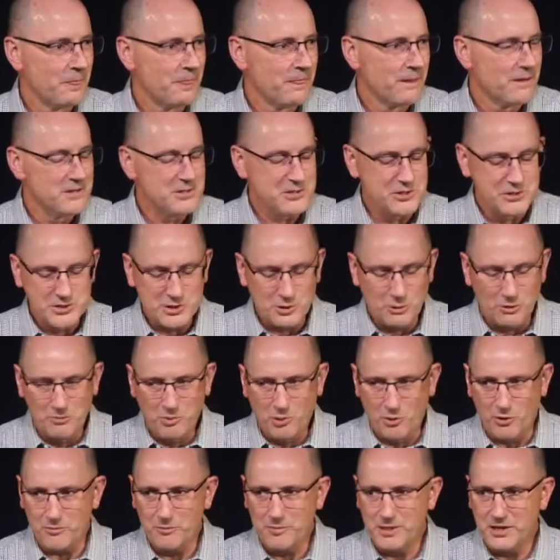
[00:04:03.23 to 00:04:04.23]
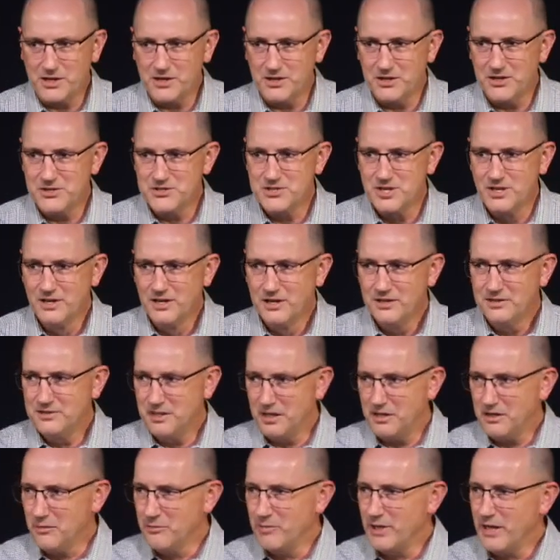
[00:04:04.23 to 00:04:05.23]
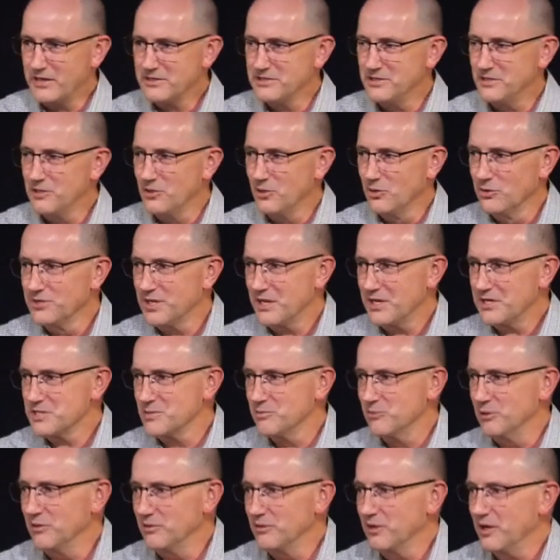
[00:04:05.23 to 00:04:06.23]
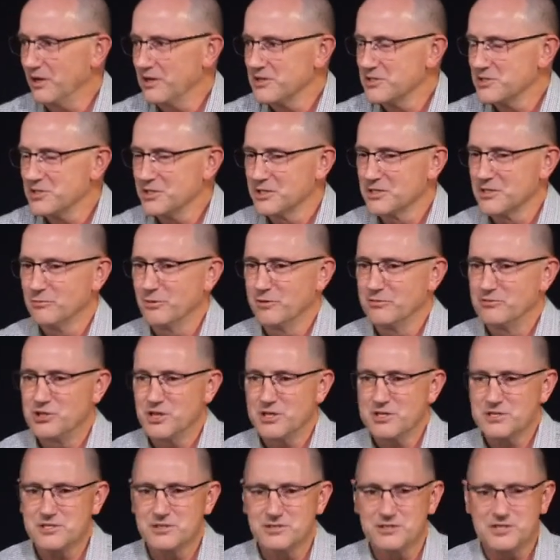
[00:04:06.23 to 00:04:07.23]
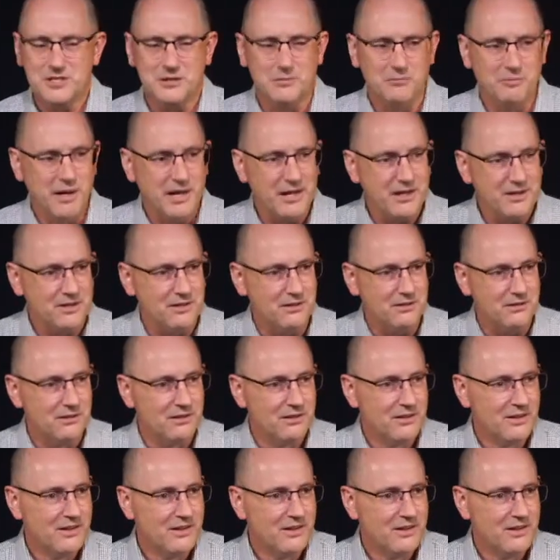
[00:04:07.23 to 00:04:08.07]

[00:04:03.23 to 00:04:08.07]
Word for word: This is so important because dating back to the Old Testament, God's system of justice demanded